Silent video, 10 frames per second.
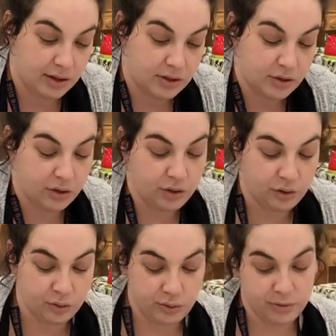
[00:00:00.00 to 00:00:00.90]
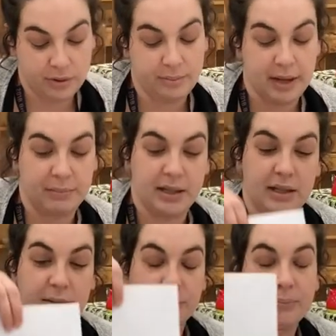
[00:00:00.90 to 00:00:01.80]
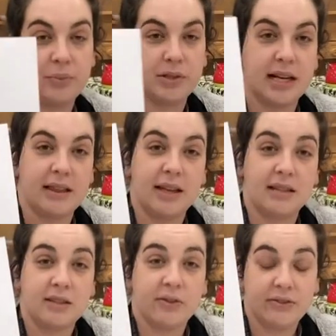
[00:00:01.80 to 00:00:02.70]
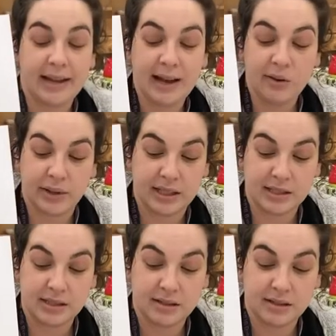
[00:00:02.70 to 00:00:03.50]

So you could maybe pretend these are flowers.